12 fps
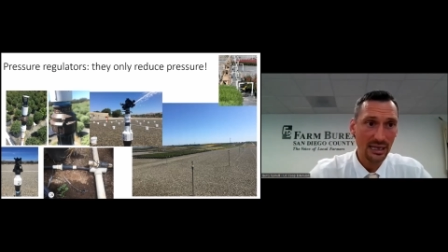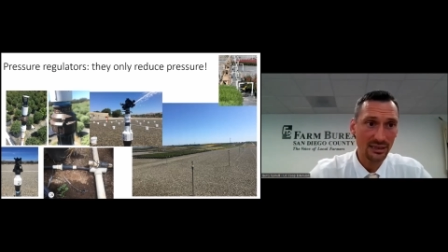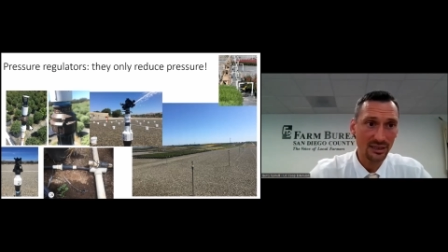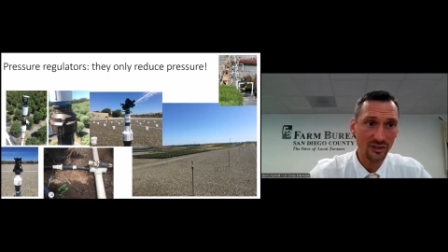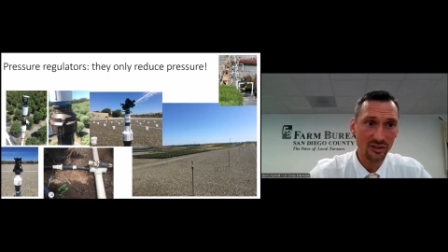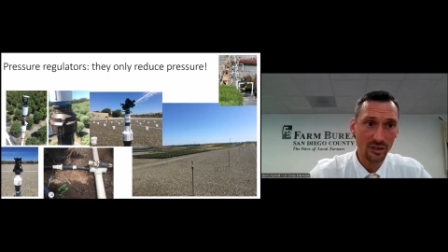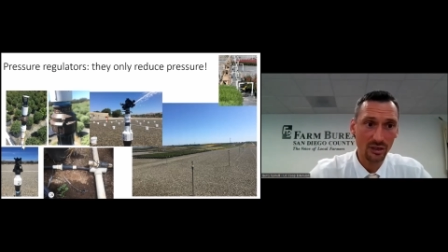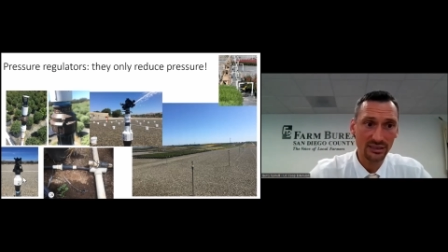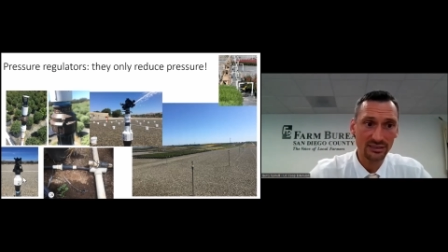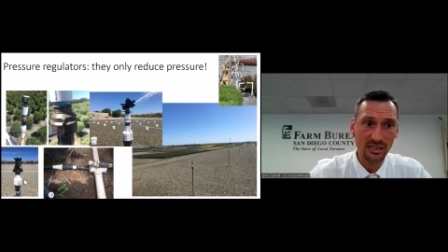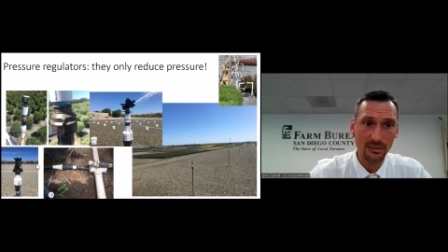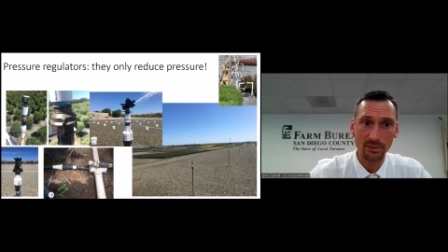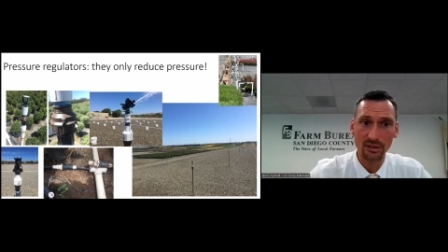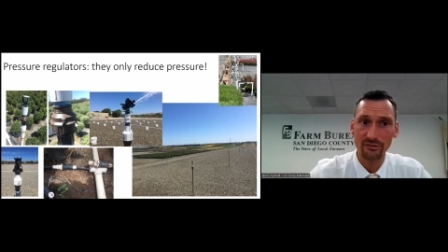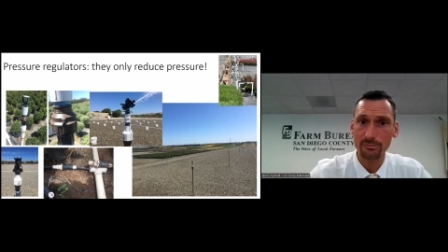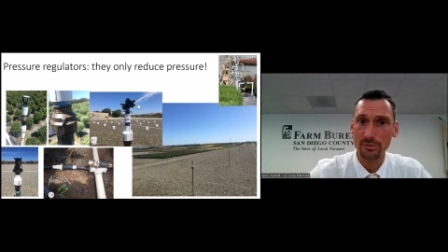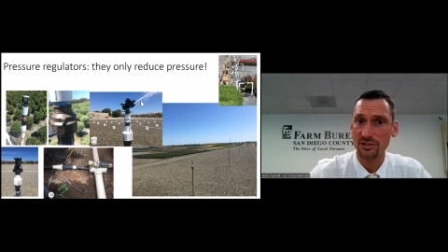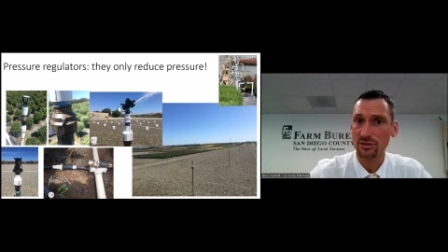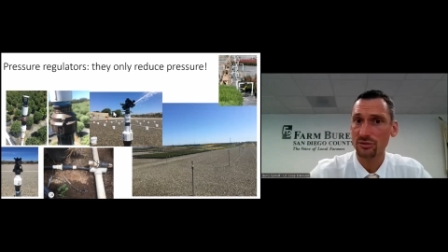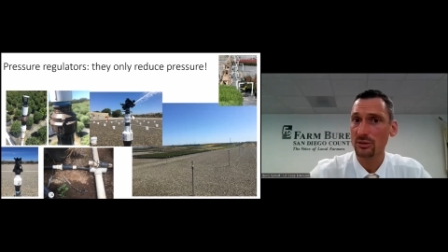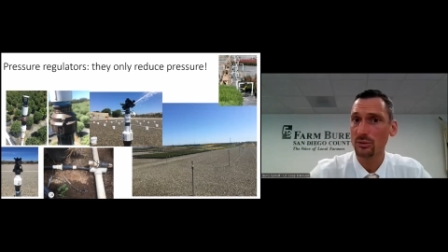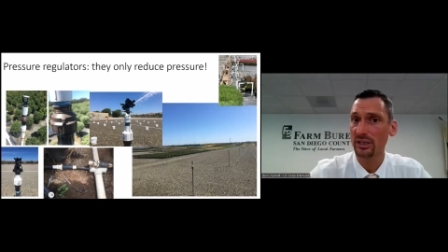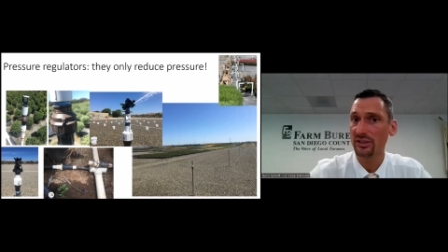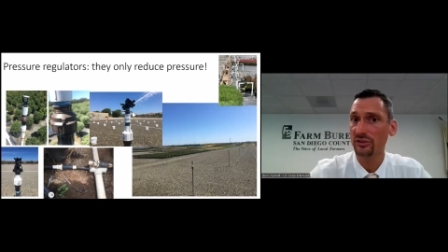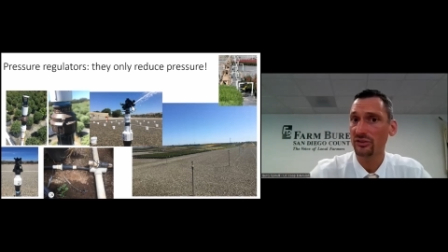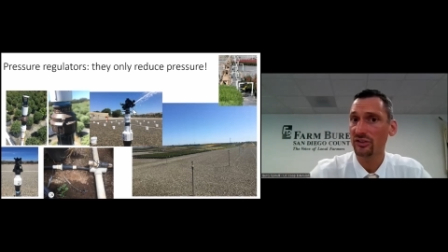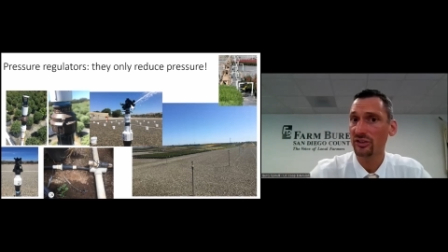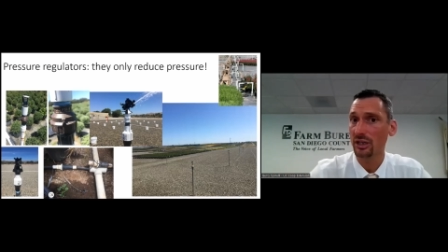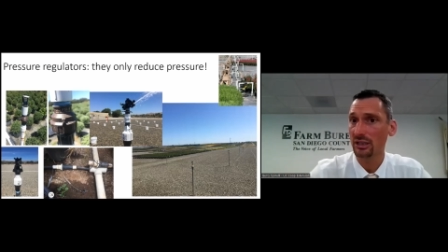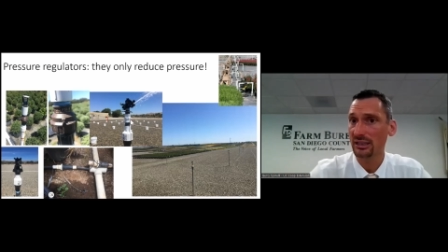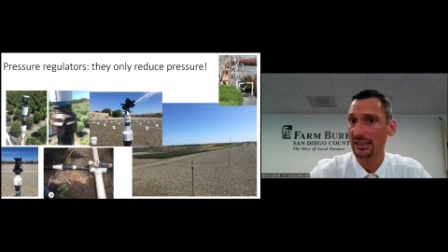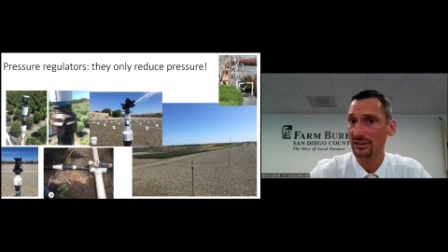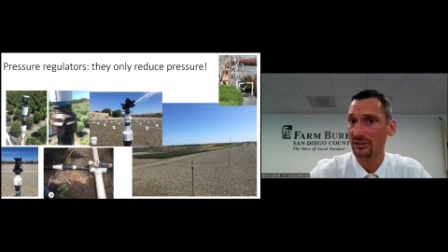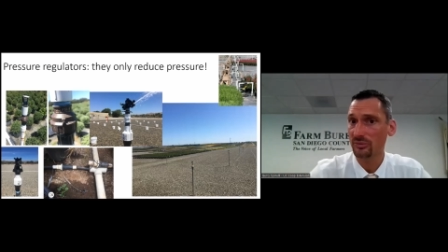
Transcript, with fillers: And these are all examples of pressure regulator installed at